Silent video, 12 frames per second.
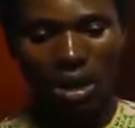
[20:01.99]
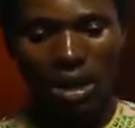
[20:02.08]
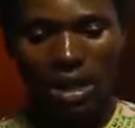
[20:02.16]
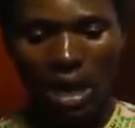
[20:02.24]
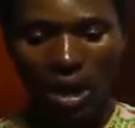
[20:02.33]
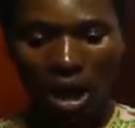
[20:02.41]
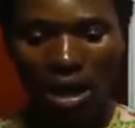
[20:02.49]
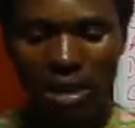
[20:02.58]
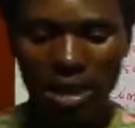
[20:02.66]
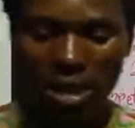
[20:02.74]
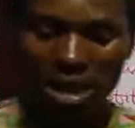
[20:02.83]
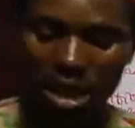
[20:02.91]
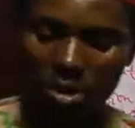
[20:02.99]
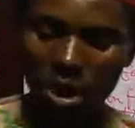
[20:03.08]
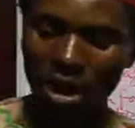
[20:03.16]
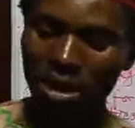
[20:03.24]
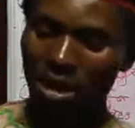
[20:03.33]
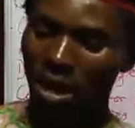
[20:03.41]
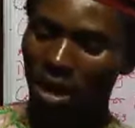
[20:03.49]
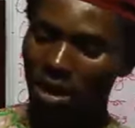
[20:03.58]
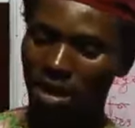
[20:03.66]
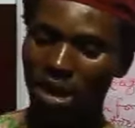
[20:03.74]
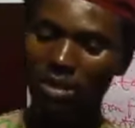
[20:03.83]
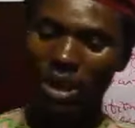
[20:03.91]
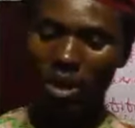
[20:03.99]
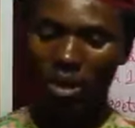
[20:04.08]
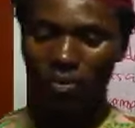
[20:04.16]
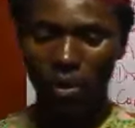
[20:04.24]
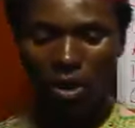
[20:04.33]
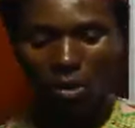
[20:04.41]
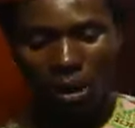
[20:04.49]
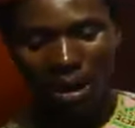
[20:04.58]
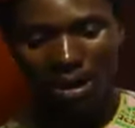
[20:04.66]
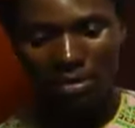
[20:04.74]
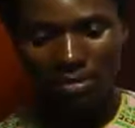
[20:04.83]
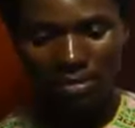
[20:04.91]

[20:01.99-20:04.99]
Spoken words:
It encourages inhumane treatment on fellow man.